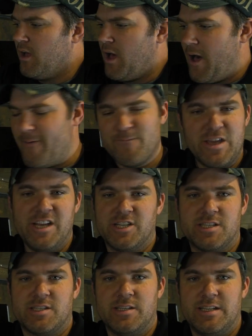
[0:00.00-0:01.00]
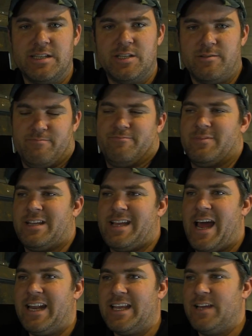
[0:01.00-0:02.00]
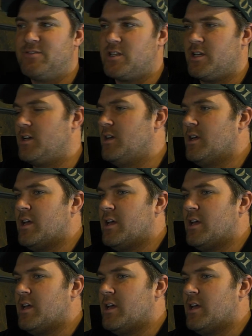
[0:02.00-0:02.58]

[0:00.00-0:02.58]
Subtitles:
A Humvee just kind of gives the